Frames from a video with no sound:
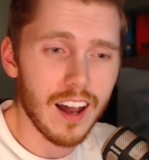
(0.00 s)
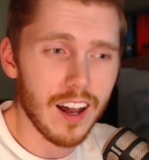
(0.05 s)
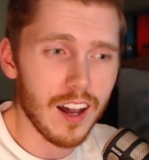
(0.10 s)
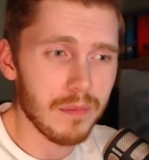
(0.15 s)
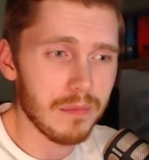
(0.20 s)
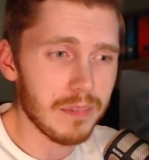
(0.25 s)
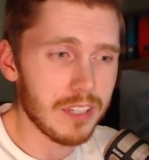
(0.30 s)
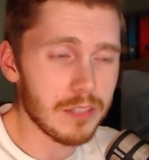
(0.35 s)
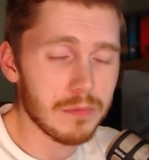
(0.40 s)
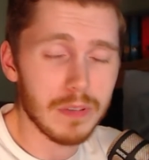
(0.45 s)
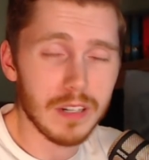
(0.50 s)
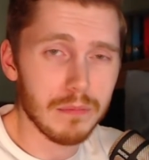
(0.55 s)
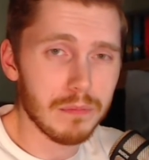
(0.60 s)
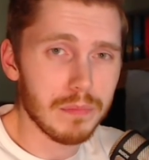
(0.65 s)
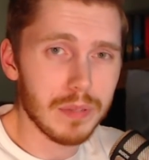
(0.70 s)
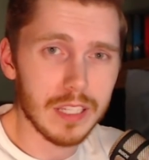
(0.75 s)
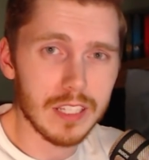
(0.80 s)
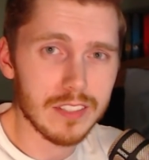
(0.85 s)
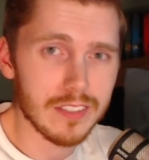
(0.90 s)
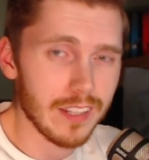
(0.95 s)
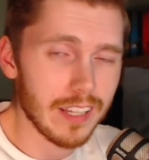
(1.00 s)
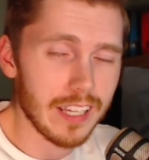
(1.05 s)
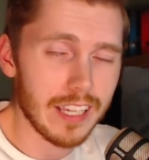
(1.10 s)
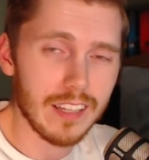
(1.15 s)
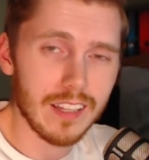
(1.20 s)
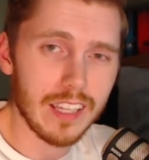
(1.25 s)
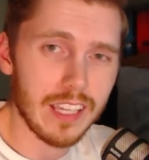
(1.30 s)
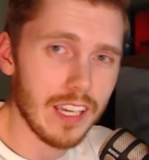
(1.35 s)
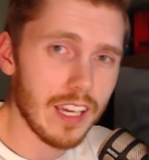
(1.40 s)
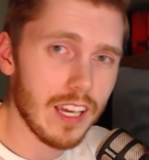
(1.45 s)
He's been a beast
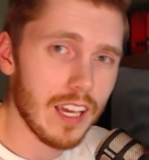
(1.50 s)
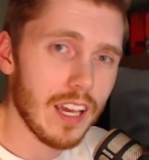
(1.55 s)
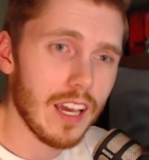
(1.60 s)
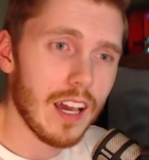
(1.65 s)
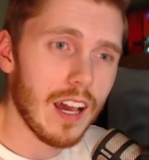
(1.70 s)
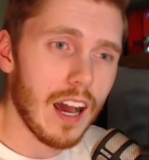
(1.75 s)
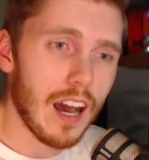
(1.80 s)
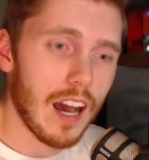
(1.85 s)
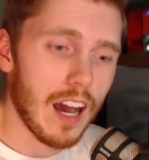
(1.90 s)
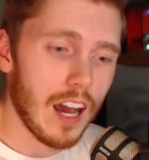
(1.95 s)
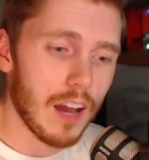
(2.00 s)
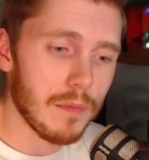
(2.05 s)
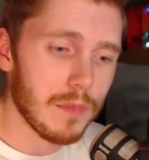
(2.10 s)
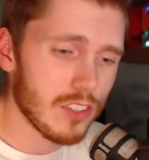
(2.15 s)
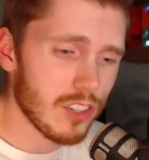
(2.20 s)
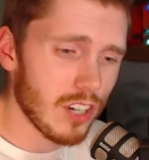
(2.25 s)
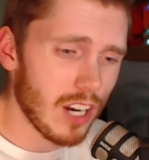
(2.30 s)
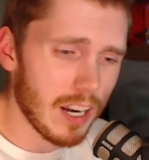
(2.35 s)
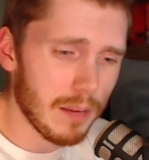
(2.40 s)
lately. I've been trying